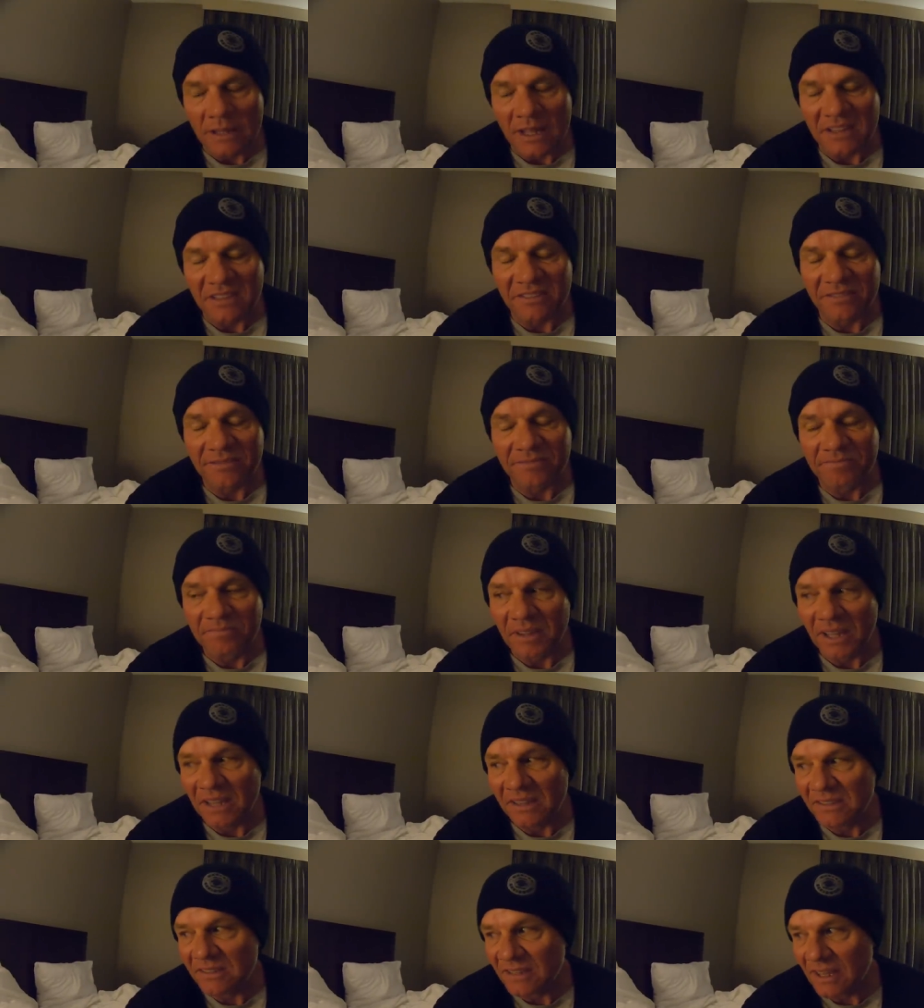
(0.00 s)
It's
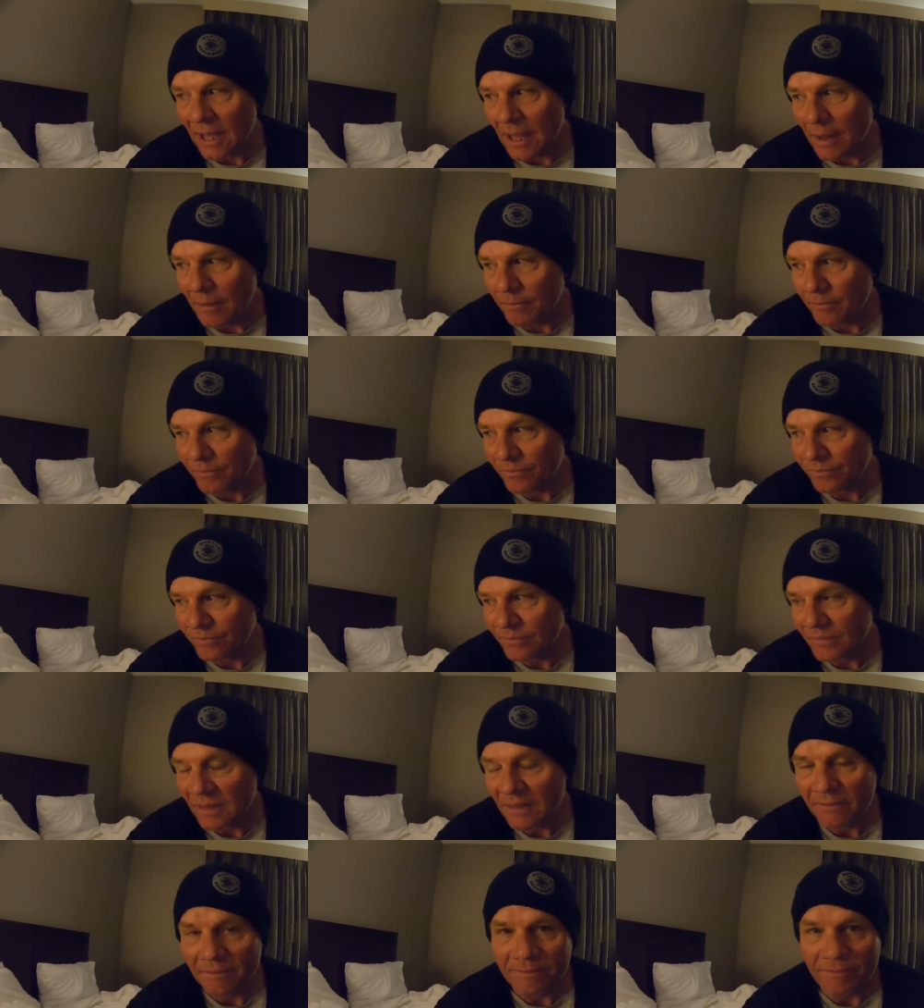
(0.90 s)
it's um
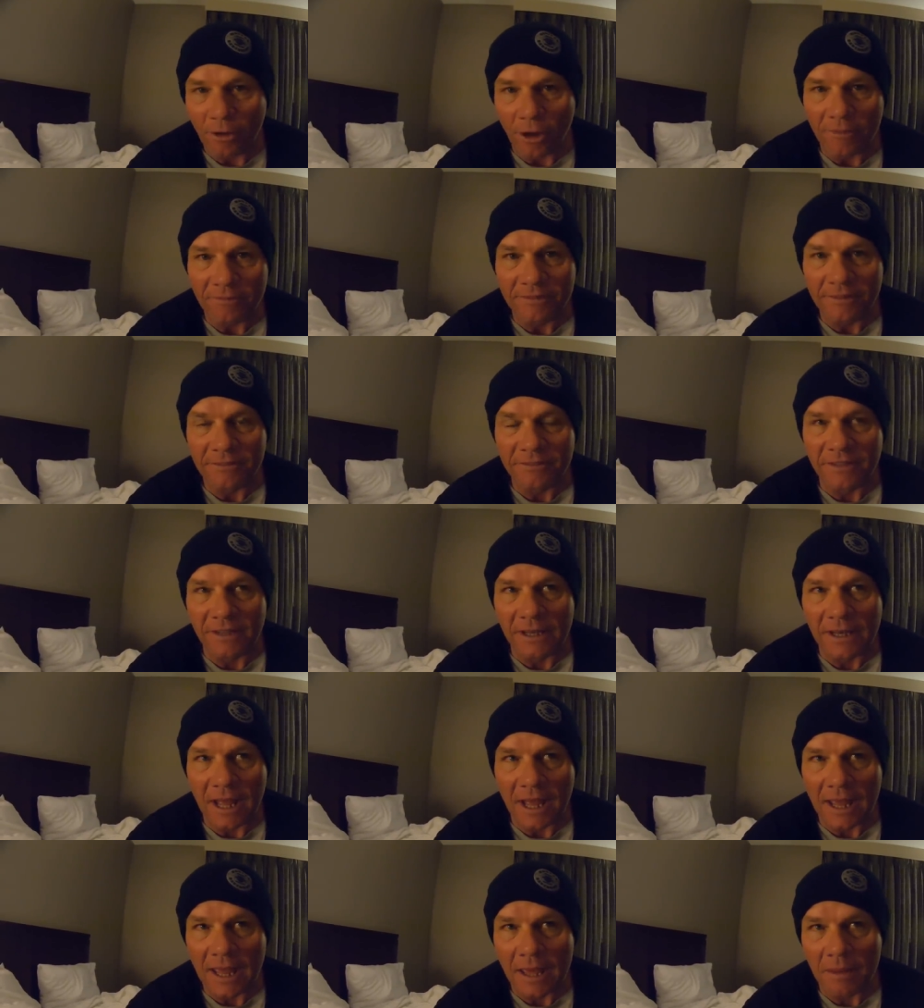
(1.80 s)

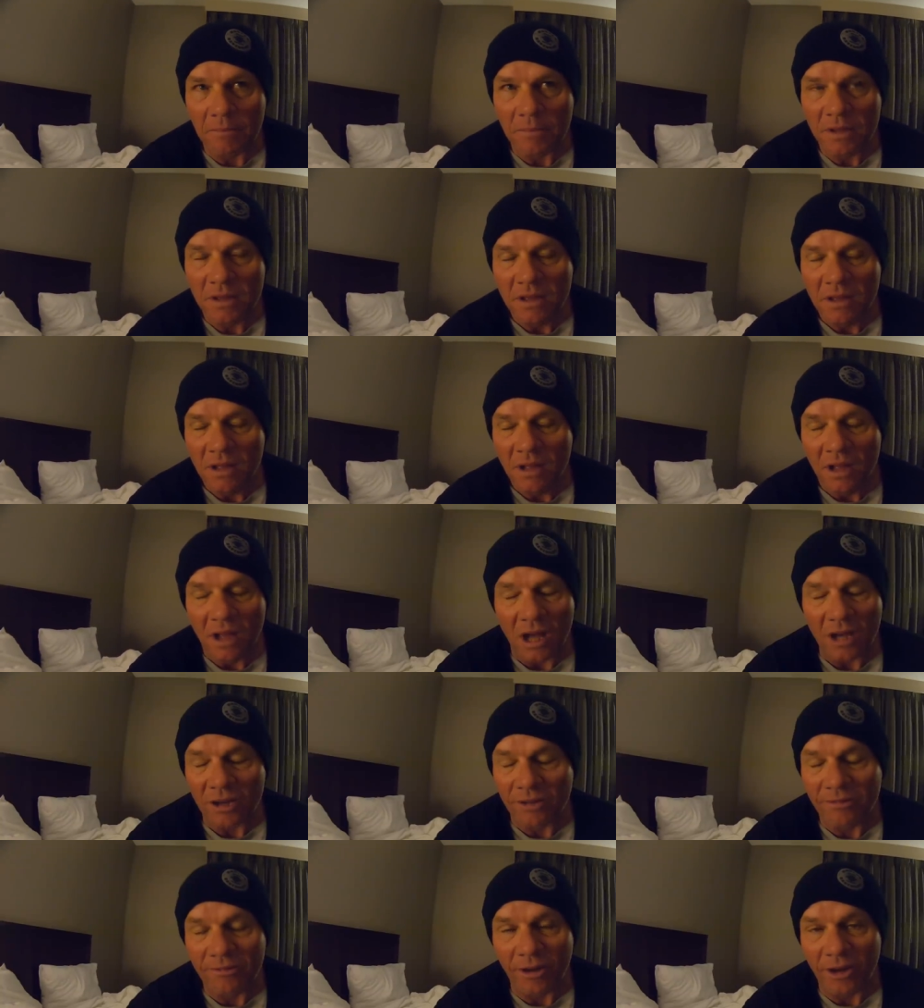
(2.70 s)
5:15 a.m.
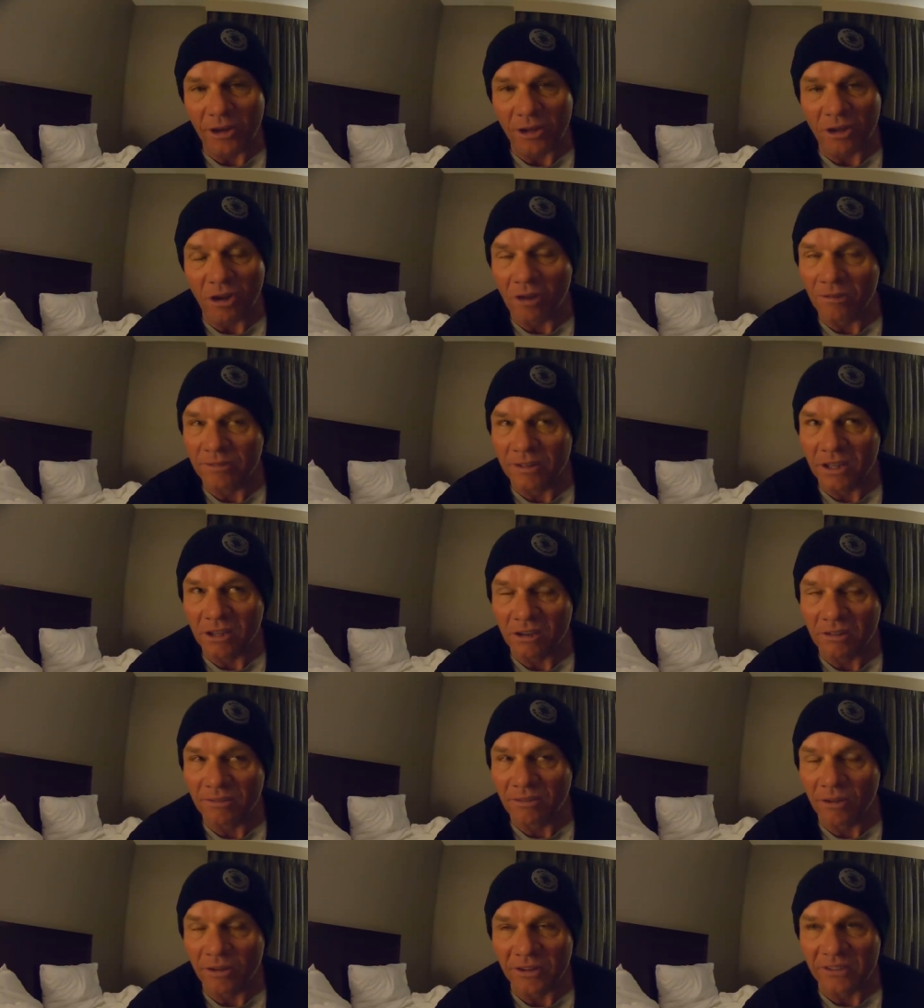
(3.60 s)
I got to find a coffee. I
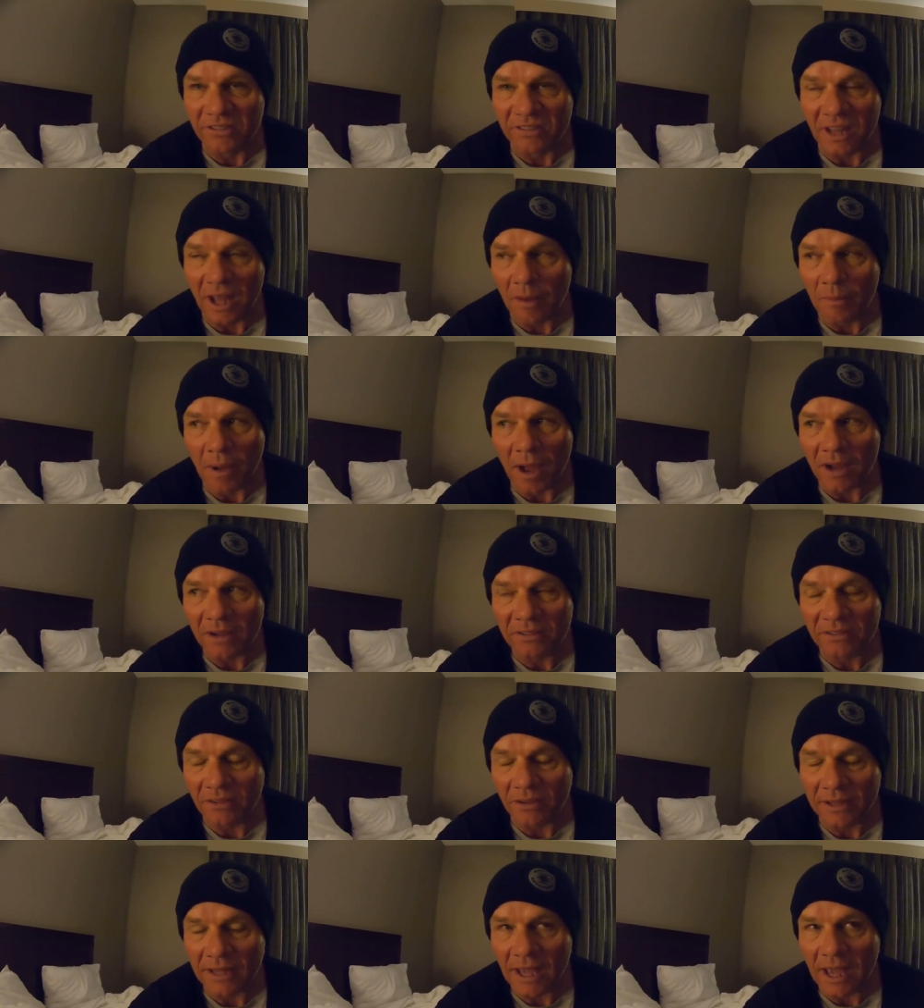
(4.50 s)
got to find a
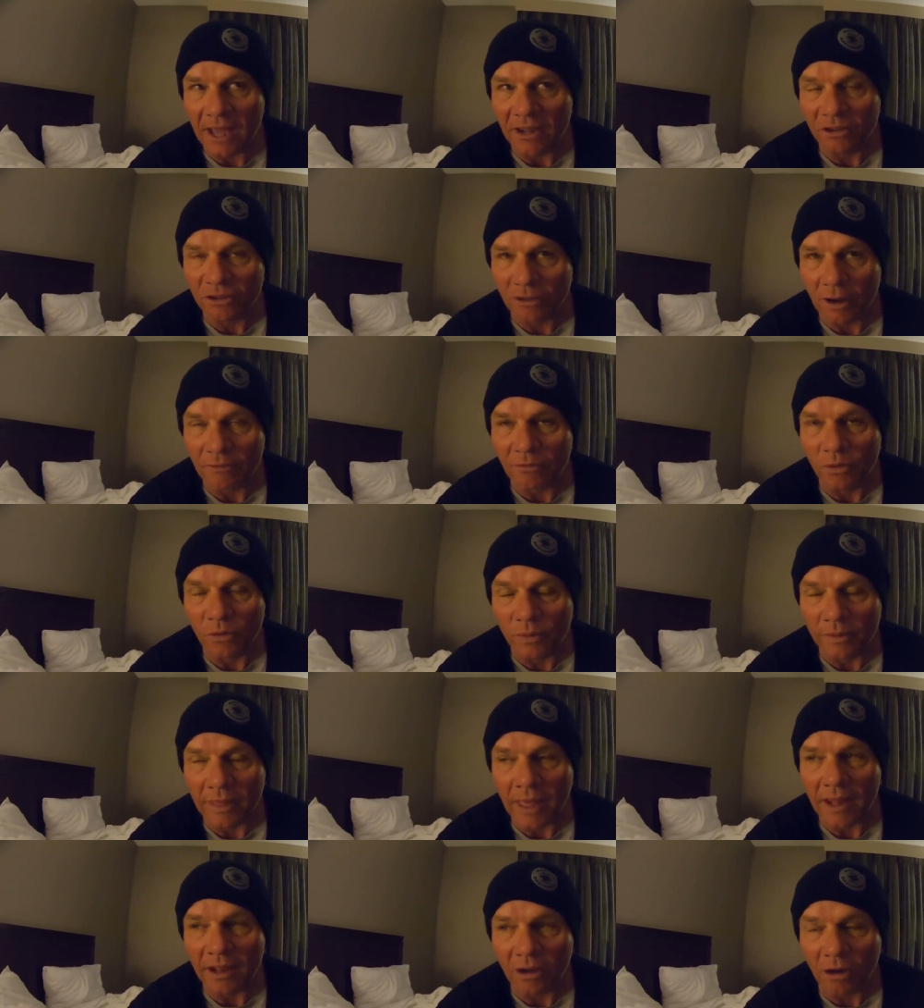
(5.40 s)
Starbucks. I can't travel
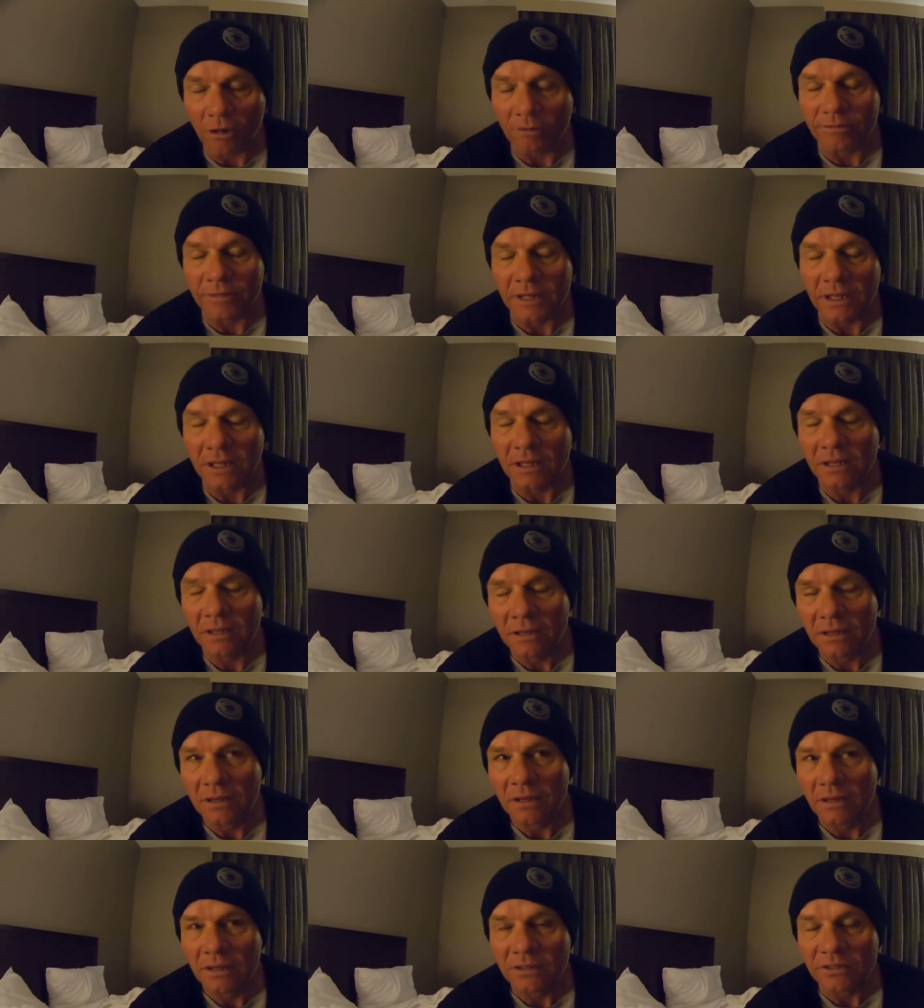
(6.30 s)
without a coffee.
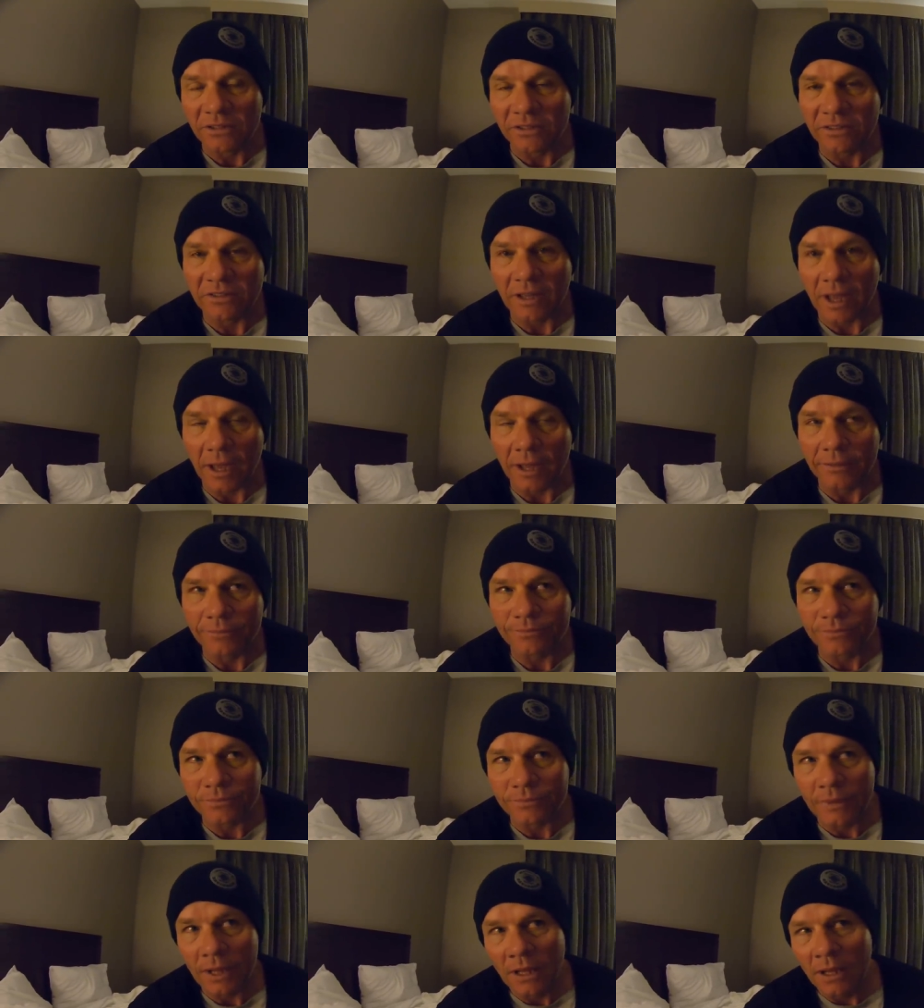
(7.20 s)
Just saying.